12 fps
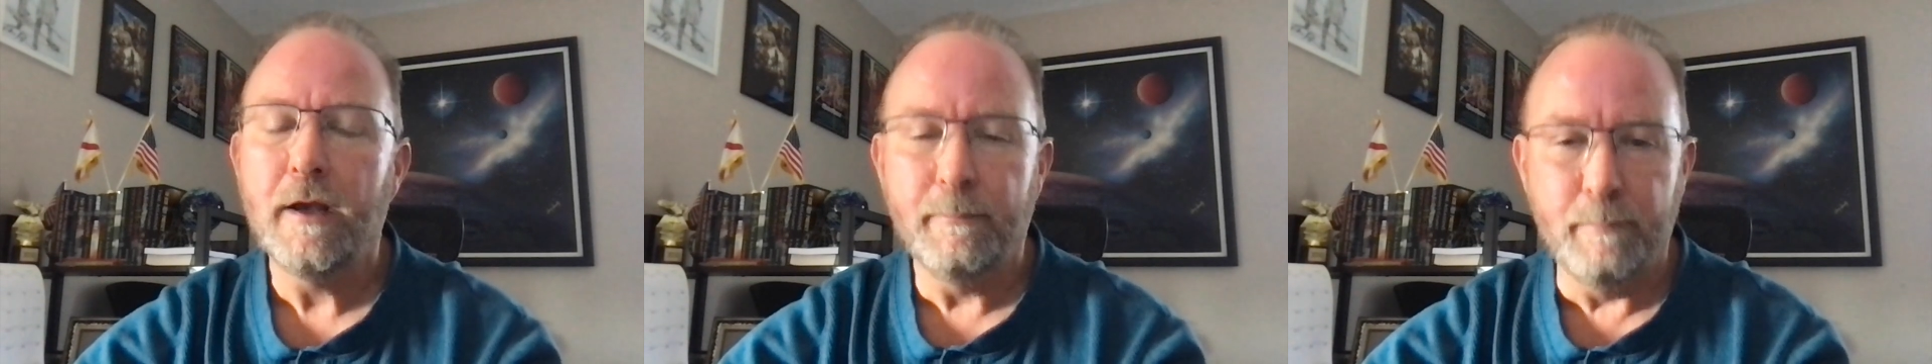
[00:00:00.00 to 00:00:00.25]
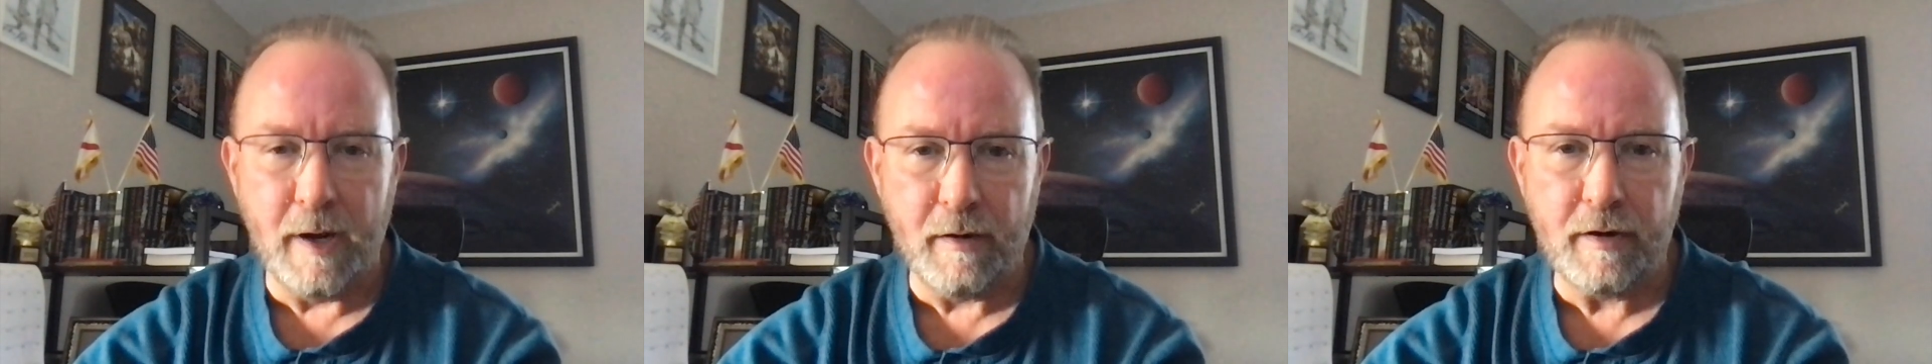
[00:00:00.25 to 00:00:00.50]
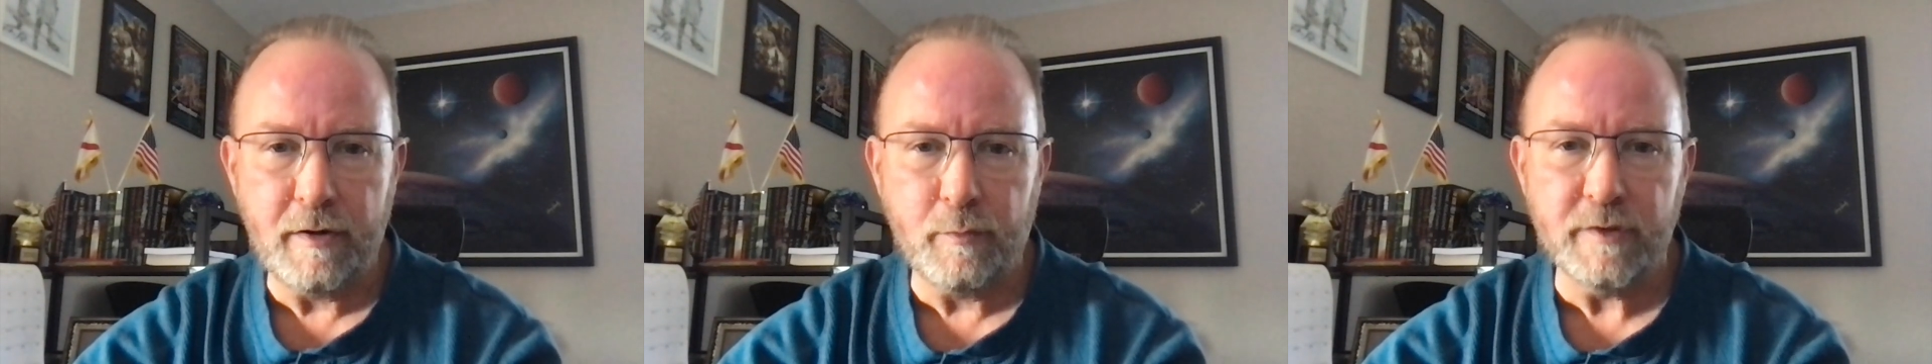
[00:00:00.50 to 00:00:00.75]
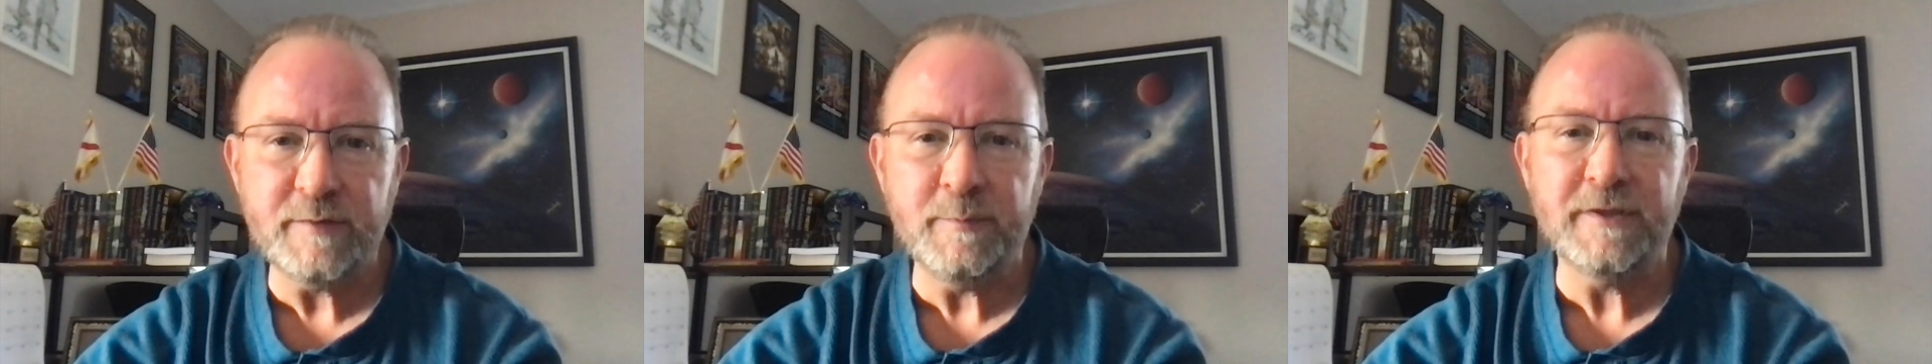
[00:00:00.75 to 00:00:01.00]
Merry
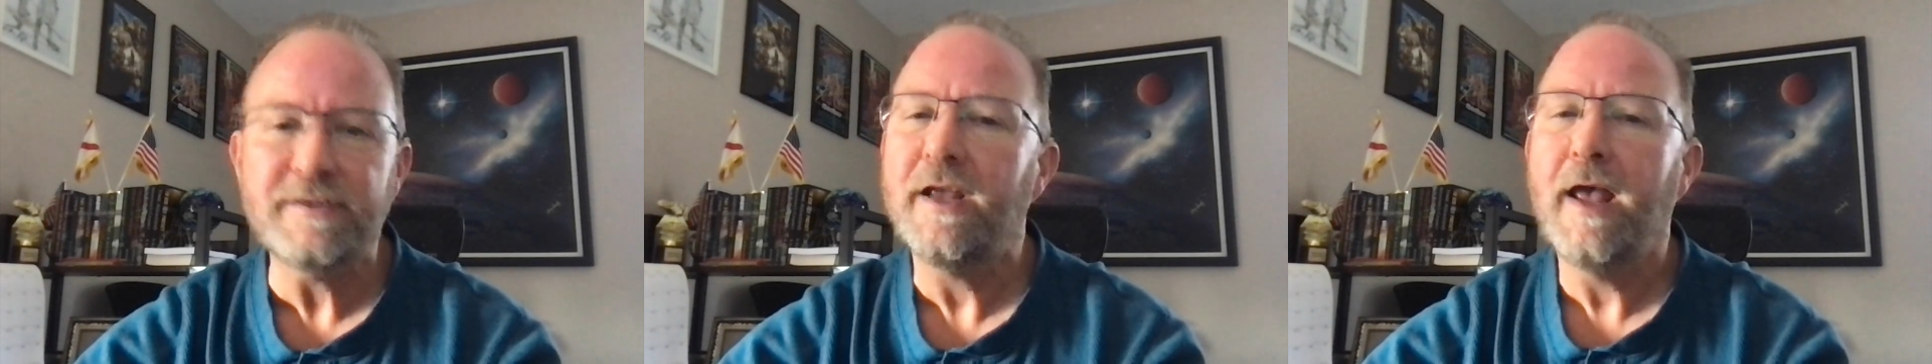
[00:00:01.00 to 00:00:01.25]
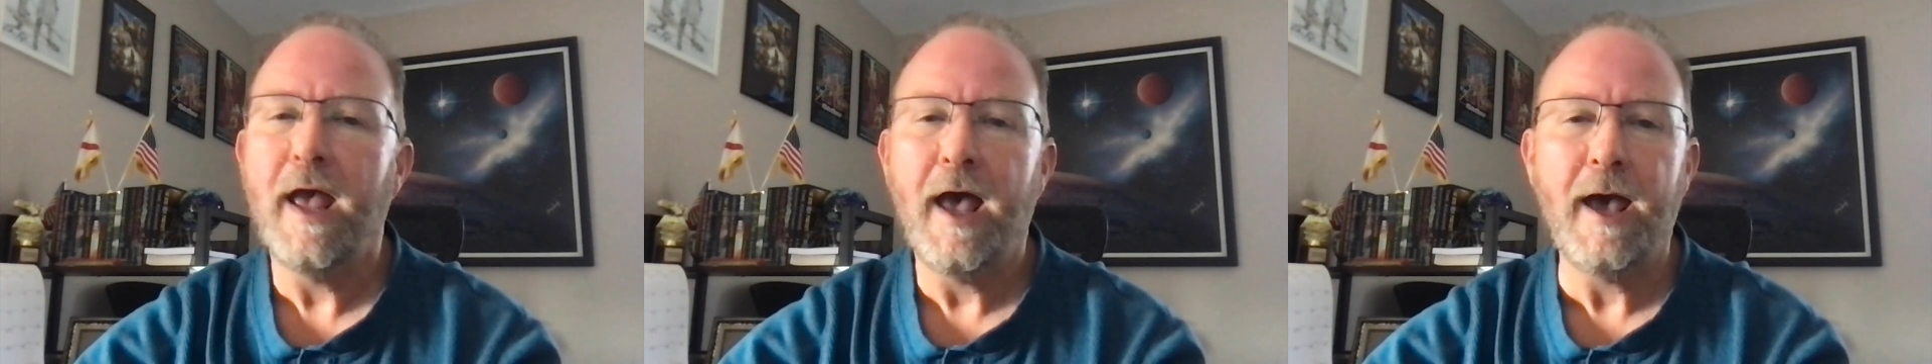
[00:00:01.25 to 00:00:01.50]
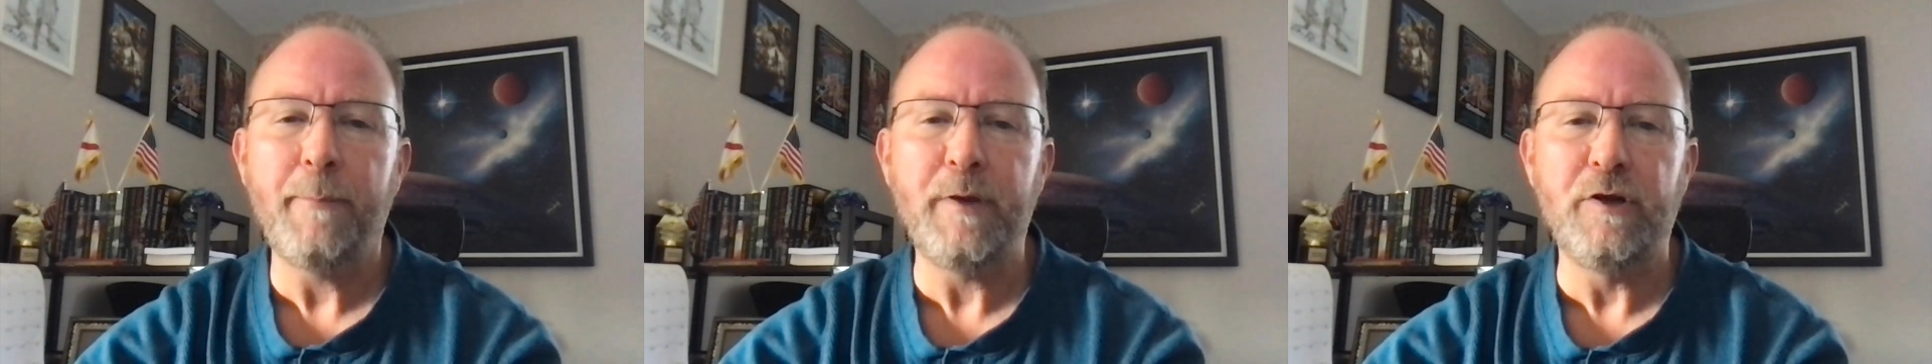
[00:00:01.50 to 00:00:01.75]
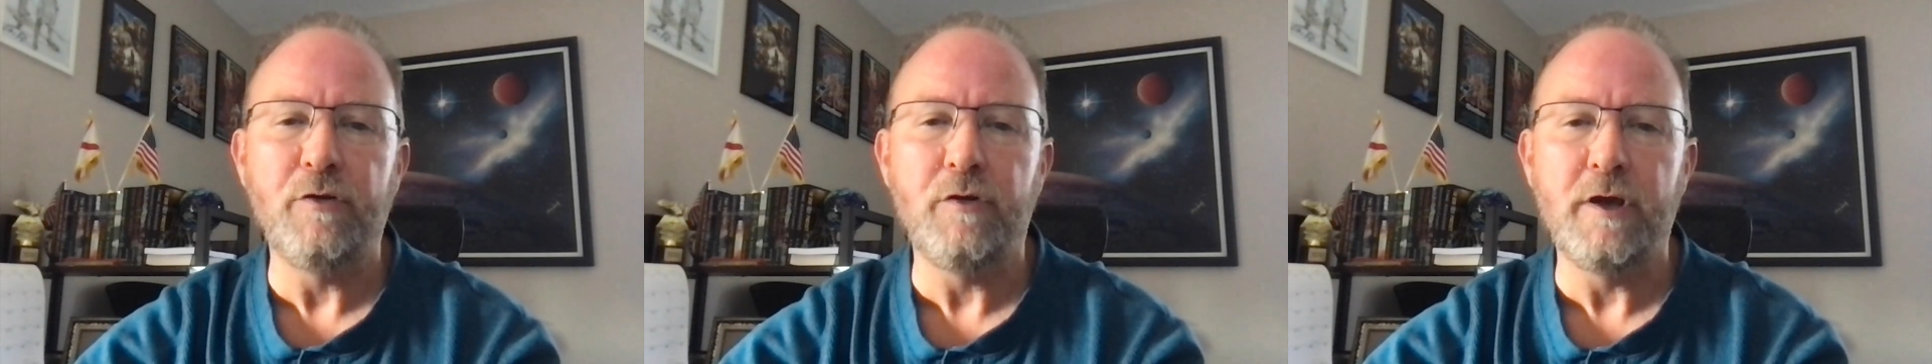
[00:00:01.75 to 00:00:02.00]
Christmas, Happy
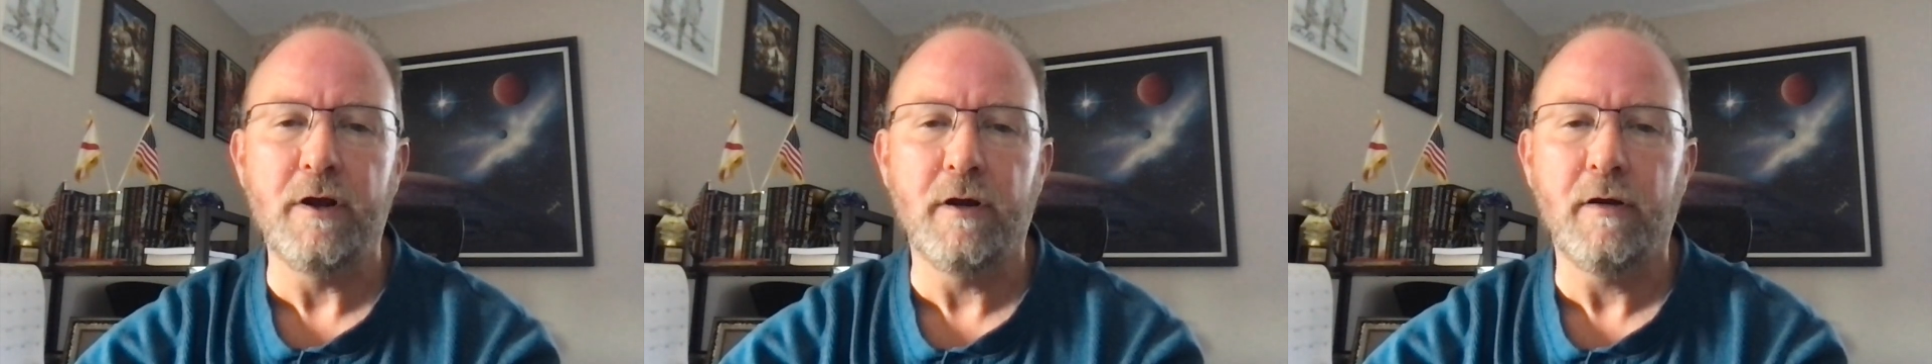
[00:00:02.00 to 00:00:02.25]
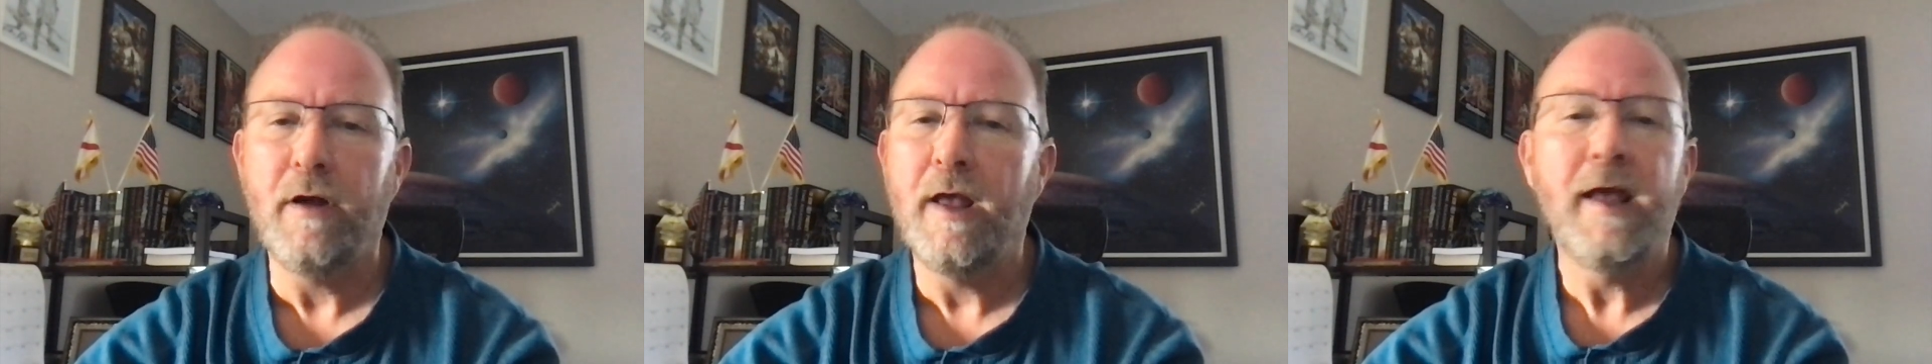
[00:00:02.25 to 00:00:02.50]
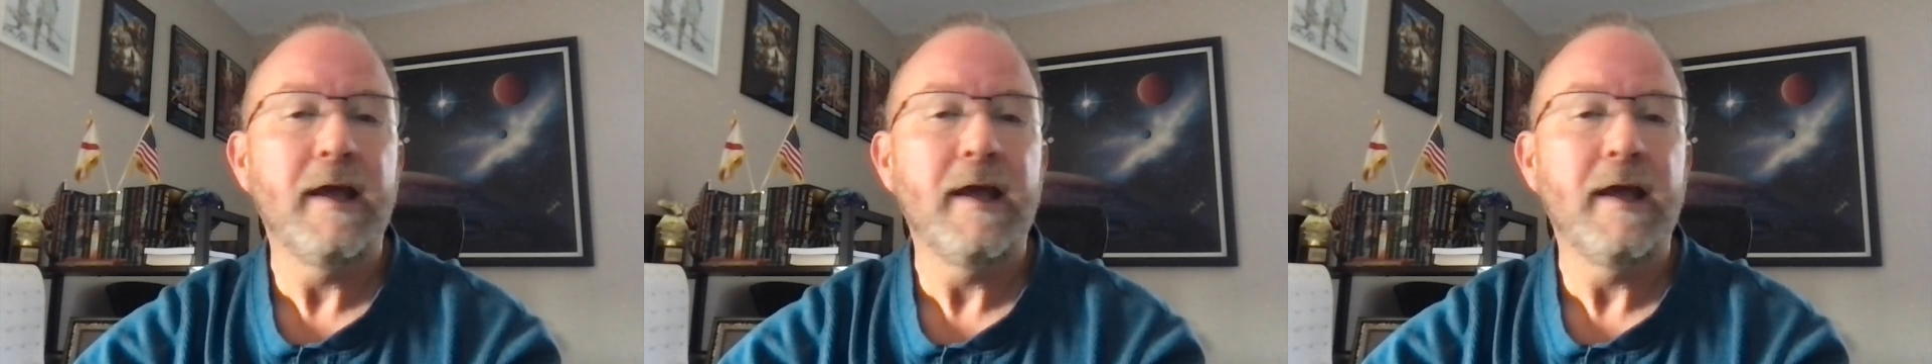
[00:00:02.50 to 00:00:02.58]
New Year,